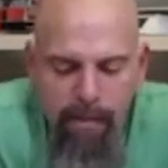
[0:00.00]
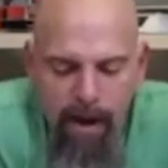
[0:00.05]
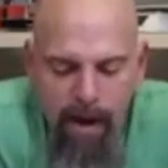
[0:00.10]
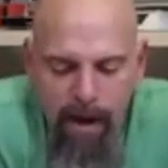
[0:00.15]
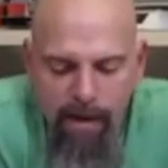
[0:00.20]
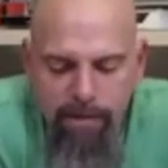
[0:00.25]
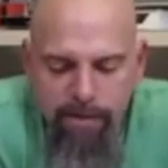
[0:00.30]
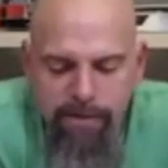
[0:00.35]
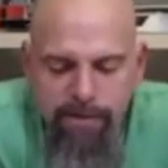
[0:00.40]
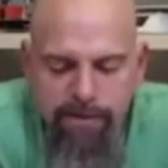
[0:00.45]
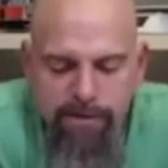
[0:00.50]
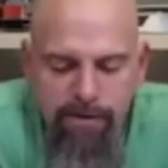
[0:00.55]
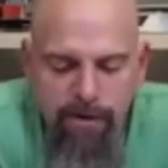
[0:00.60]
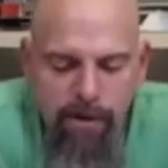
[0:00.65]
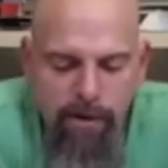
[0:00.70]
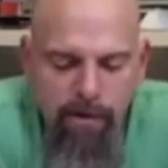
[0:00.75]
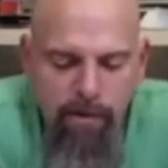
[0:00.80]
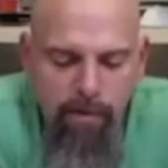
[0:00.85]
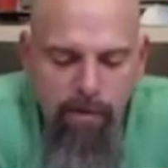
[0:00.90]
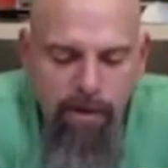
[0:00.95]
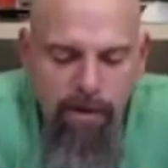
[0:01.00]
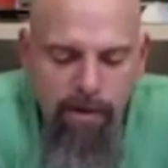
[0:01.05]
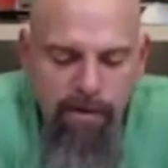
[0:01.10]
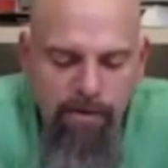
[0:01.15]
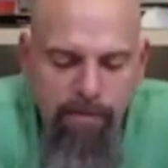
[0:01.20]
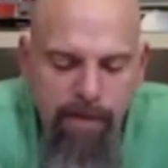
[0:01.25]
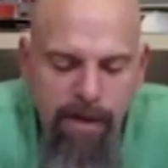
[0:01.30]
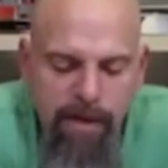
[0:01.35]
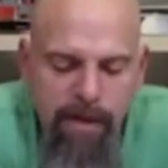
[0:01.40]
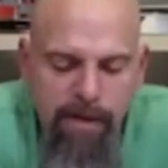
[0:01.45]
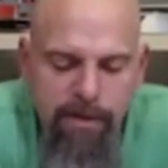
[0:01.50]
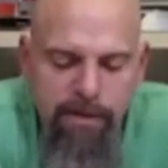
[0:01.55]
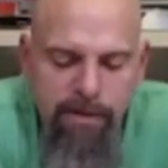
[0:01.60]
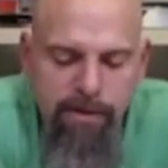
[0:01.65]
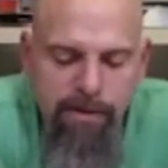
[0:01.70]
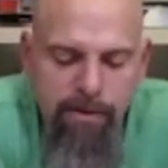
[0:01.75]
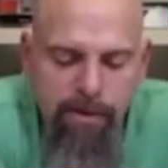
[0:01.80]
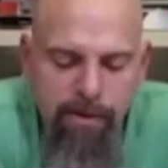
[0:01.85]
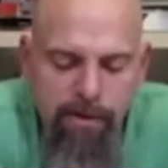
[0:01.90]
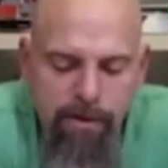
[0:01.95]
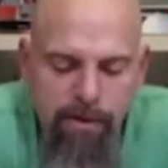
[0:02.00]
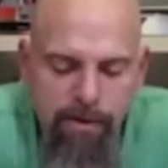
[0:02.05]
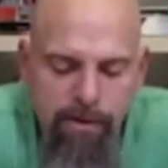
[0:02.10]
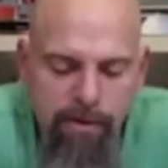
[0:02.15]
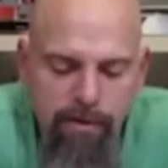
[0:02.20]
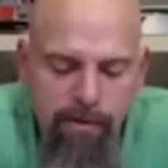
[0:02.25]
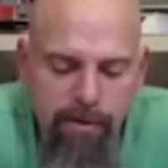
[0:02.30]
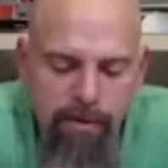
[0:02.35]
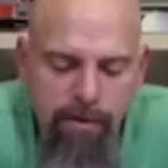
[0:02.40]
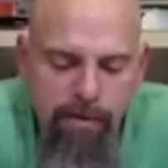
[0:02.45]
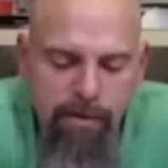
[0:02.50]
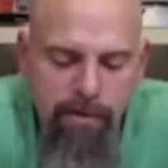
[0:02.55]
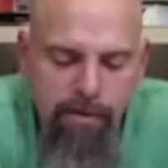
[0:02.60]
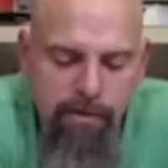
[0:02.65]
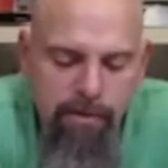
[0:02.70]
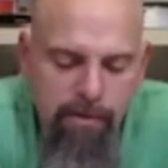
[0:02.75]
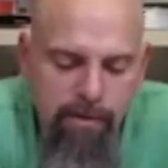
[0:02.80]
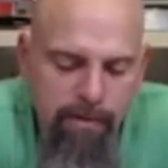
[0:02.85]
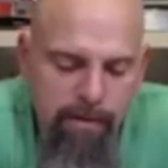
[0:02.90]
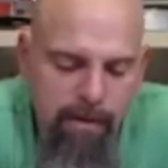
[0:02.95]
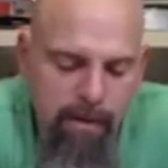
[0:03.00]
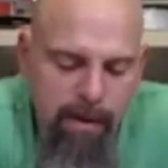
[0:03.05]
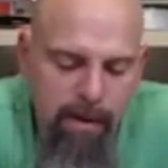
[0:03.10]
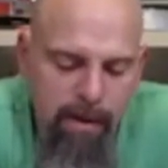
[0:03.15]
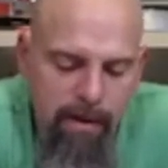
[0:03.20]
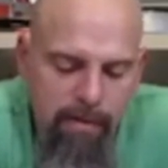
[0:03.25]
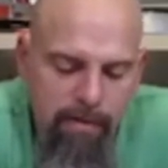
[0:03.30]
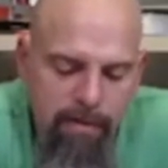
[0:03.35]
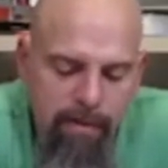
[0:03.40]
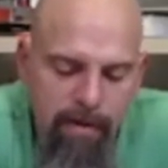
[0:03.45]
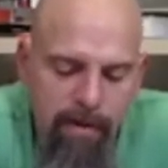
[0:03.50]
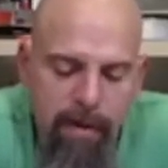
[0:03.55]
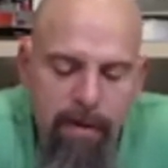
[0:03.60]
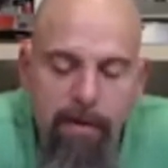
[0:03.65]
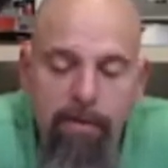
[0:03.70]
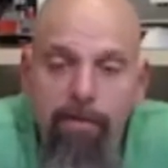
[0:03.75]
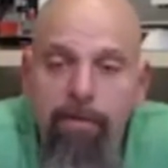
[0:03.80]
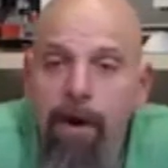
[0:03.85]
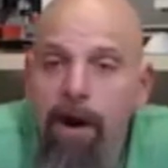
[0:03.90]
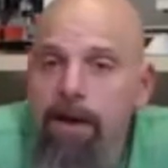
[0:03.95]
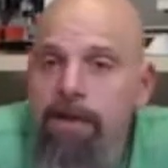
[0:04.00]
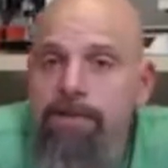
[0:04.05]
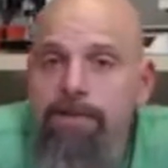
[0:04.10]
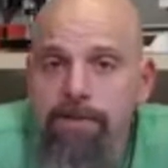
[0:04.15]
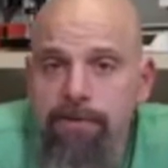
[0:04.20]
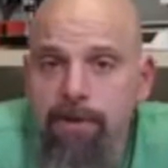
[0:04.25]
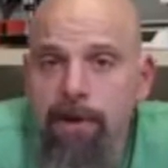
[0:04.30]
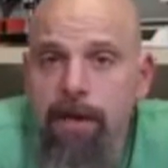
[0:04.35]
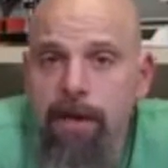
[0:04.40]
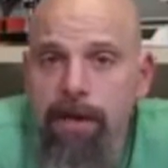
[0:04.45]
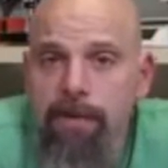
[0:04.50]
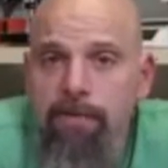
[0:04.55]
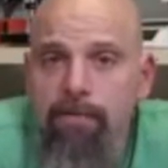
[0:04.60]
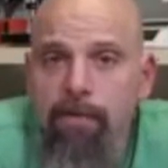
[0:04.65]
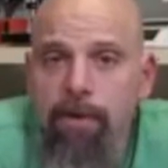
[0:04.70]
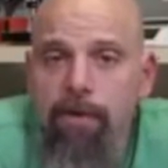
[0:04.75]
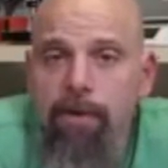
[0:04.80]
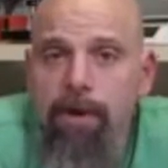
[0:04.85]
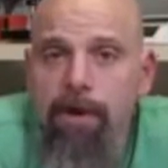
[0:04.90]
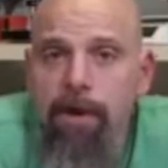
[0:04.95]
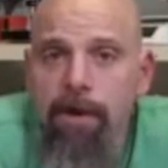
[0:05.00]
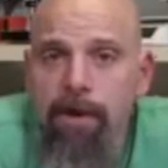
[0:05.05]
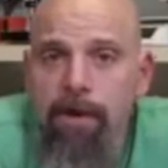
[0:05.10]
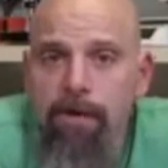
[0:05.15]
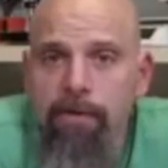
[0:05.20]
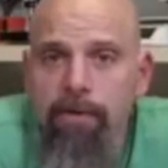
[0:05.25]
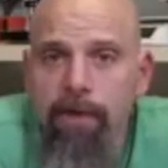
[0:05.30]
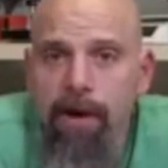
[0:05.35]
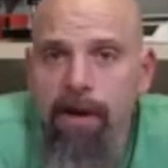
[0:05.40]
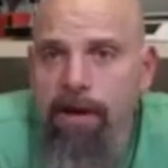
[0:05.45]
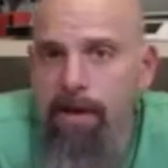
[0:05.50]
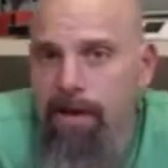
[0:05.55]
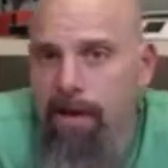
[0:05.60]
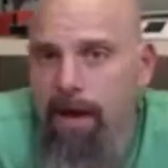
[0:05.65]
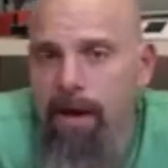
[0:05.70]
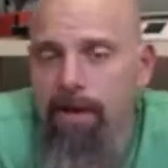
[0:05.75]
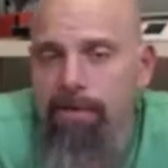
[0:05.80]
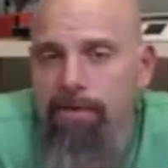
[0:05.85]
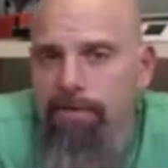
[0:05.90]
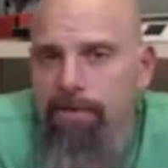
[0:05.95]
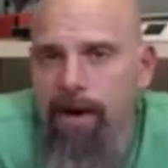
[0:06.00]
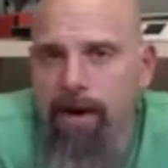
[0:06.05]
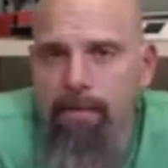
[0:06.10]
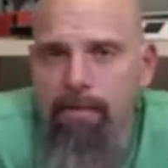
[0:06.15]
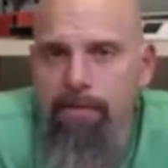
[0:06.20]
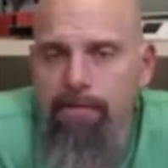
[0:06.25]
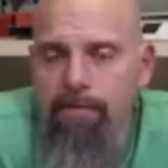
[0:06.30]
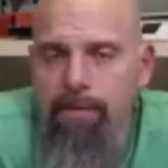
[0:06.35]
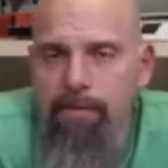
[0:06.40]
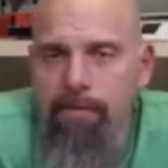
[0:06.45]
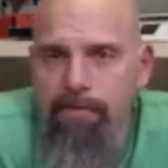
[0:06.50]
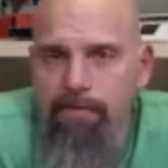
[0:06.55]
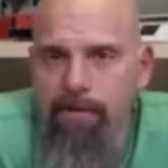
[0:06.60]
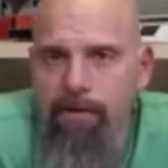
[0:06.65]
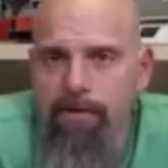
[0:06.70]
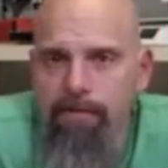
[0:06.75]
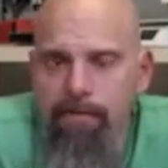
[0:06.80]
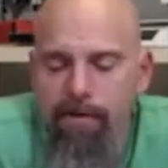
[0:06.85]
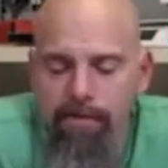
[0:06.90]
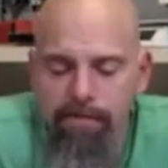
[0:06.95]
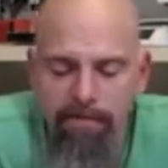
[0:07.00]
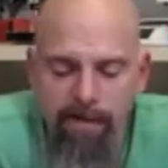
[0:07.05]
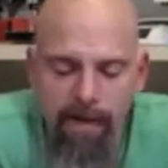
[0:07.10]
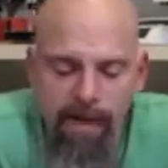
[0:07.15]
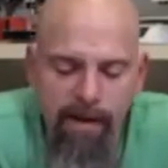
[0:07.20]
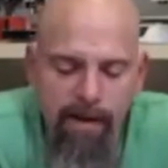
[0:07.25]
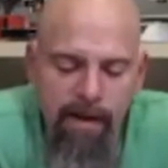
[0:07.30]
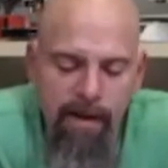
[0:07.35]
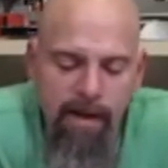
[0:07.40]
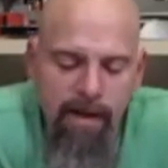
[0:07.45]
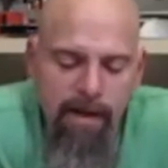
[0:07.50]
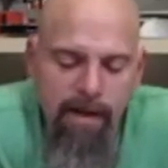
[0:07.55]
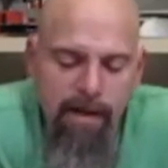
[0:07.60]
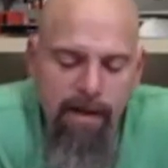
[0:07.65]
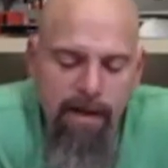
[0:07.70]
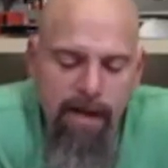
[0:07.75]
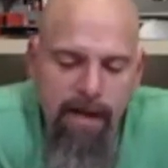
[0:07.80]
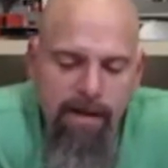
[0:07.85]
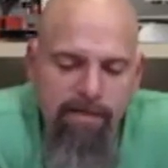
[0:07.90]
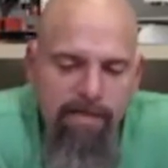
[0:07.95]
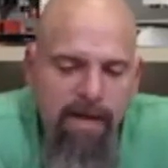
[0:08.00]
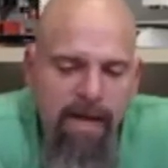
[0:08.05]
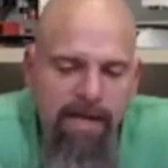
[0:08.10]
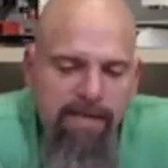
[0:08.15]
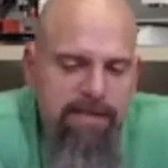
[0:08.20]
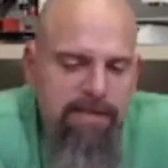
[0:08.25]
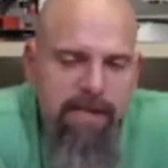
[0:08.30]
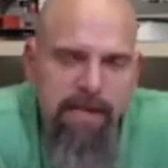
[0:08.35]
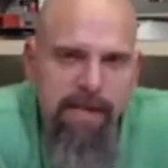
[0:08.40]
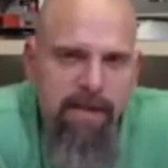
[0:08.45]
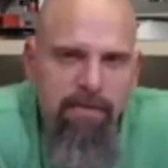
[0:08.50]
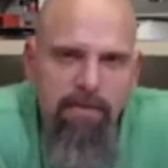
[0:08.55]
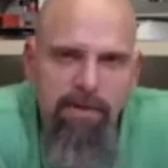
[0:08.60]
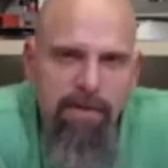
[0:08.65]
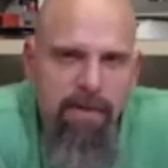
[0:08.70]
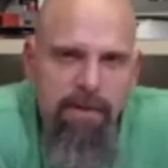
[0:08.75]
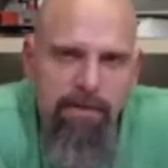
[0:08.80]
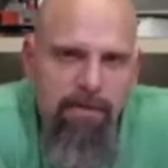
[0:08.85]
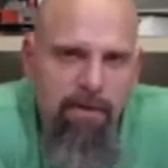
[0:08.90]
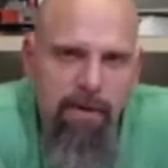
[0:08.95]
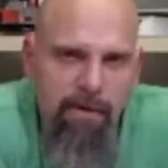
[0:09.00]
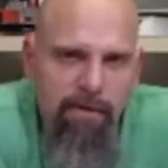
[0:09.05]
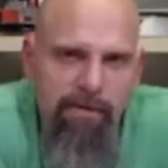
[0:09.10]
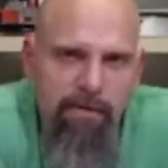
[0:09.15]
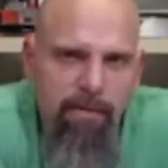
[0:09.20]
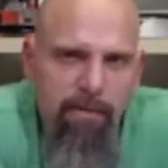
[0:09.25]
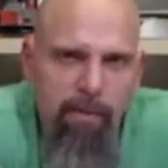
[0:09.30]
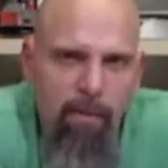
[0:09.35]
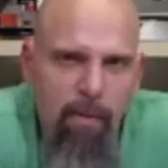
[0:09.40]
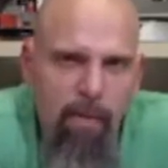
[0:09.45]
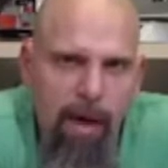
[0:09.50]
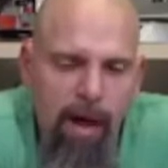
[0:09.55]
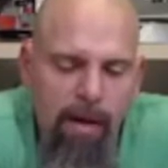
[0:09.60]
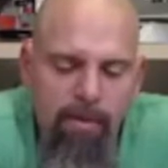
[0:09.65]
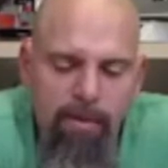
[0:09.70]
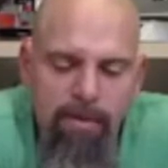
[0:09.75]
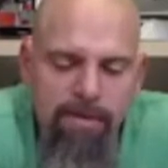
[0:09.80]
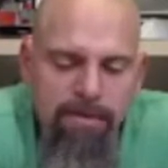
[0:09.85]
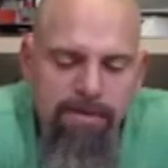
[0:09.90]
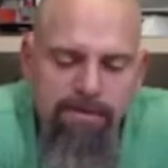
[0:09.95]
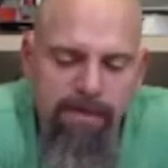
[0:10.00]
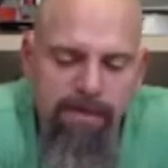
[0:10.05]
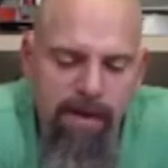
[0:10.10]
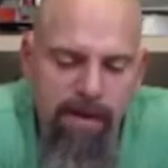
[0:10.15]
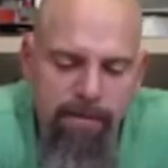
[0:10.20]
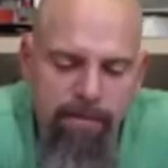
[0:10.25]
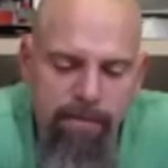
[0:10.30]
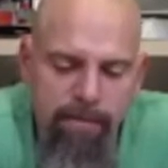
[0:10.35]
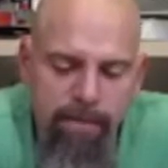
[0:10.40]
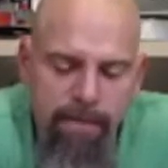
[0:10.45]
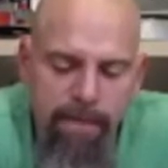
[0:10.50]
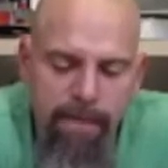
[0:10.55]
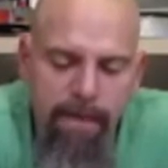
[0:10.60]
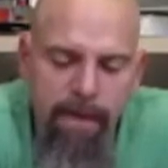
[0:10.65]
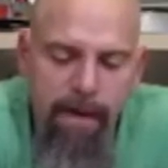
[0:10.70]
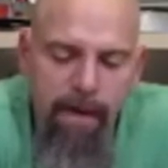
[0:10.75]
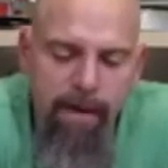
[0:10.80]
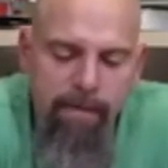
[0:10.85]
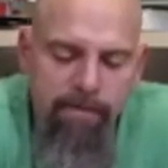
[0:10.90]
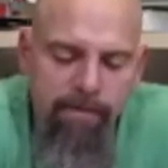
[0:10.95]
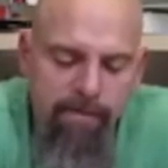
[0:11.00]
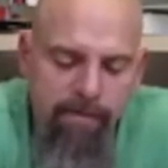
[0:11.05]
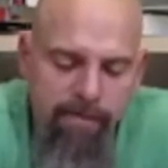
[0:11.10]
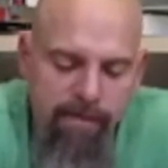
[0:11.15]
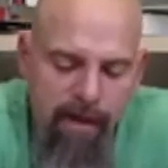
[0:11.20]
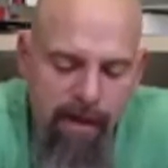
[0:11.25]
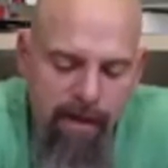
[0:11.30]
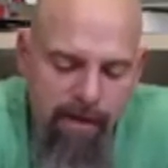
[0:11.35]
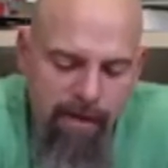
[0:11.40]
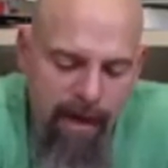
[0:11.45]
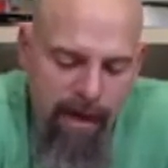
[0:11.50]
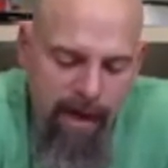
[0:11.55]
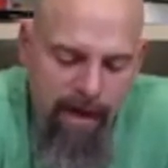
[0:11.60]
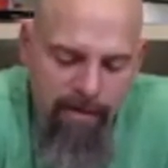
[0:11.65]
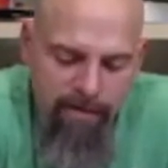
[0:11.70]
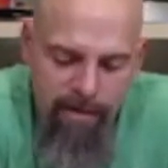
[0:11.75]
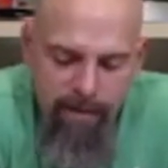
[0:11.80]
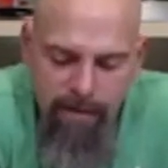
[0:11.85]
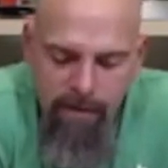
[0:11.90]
I would start with making sure your uh, rod is straight, roll it on a granite countertop or something very, very flat. And if you can't see any really noticeable wobble, it's fine. Um, so it's not that.